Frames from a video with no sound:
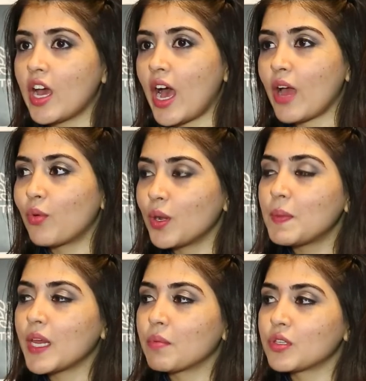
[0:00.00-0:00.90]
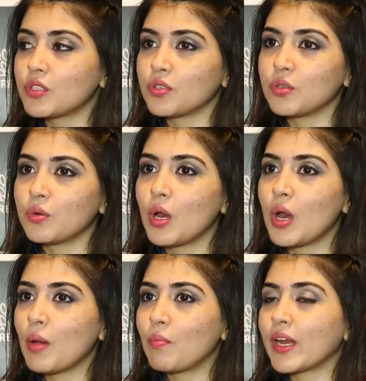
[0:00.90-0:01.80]
I wouldn't be able to
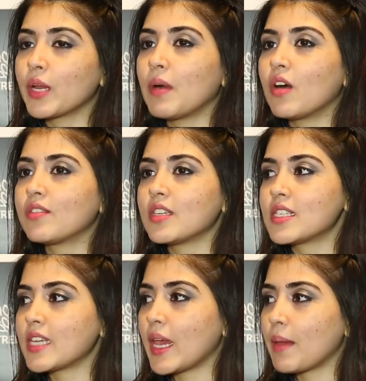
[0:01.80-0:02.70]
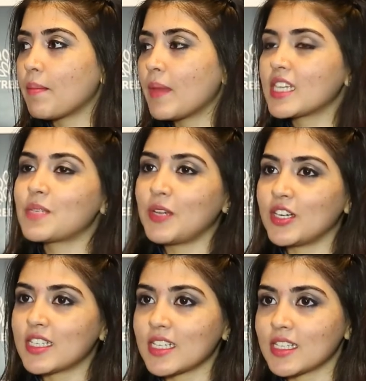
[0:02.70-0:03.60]
bring about the same
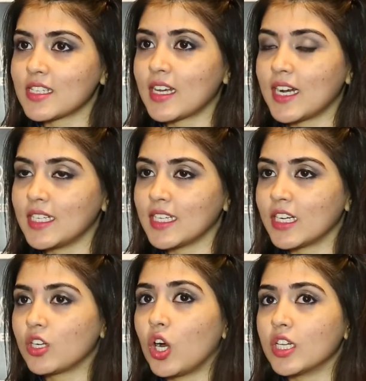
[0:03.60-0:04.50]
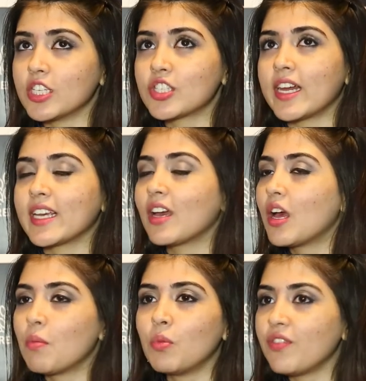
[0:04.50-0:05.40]
experiences that I did in college, like
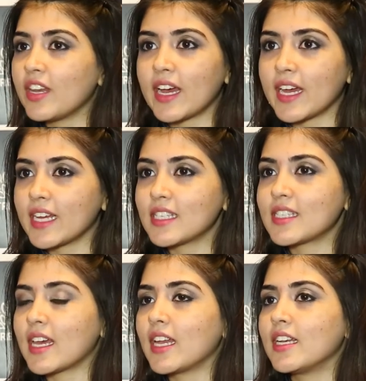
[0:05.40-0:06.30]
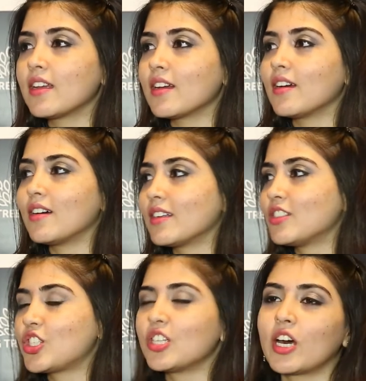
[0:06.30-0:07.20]
movie nights and
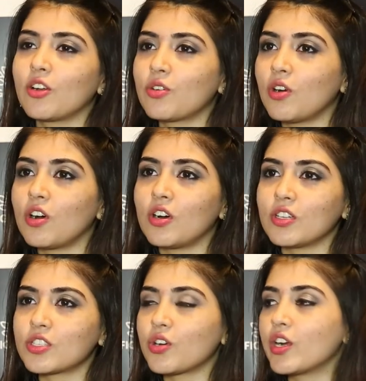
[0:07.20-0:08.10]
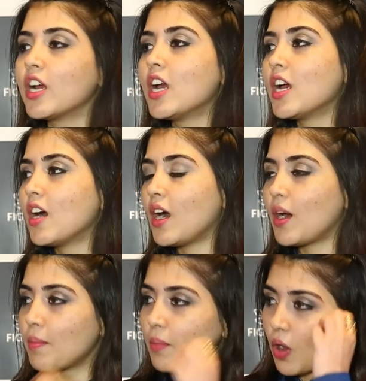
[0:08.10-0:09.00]
gelato crawls or
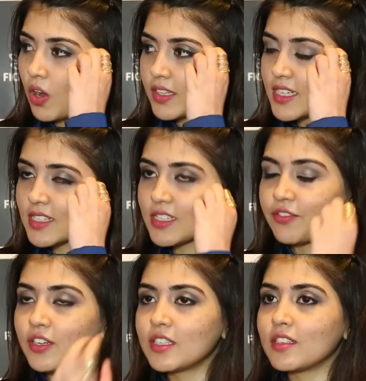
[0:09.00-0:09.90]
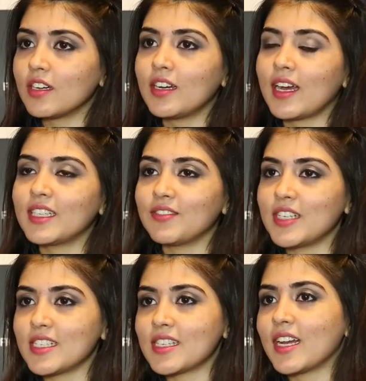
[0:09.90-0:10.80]
all these different
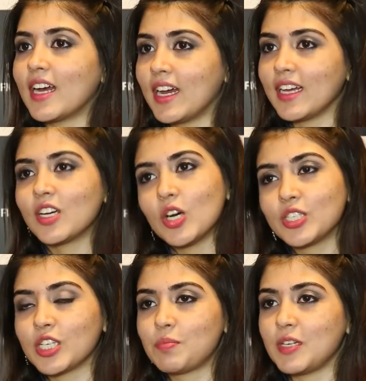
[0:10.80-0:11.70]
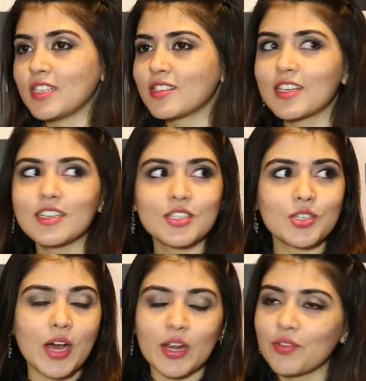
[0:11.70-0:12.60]
activities that I got to experience.
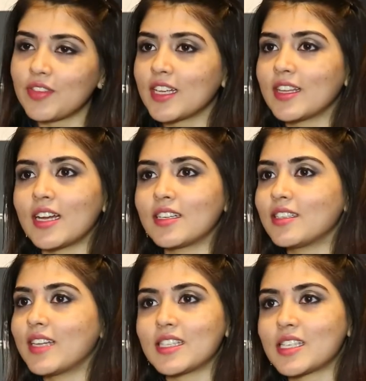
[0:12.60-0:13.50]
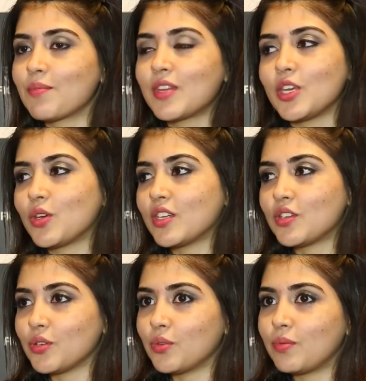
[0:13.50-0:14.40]
So I don't think that that's something you can
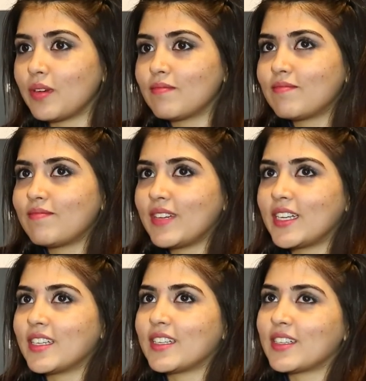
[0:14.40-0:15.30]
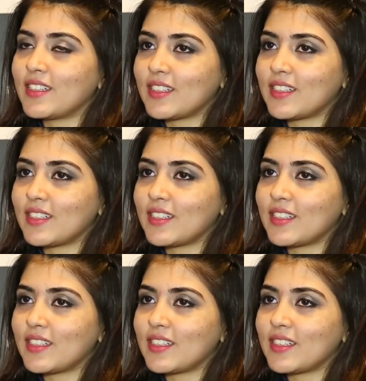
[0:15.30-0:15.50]
do in the